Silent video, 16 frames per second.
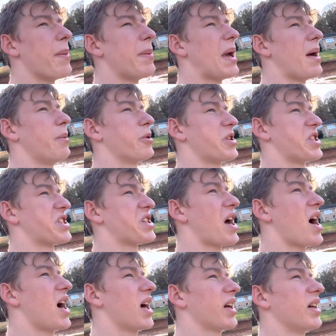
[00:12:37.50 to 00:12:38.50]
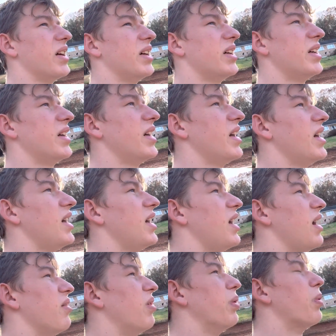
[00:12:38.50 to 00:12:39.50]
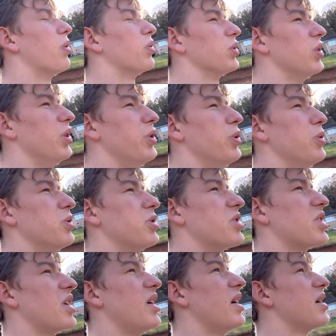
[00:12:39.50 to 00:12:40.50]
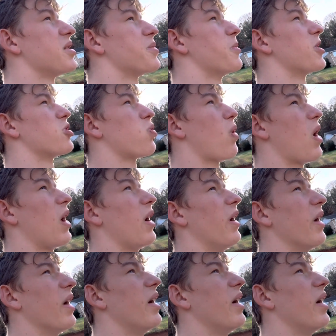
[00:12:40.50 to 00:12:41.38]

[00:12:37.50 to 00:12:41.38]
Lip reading: be able to stock, and we won't lose as much water.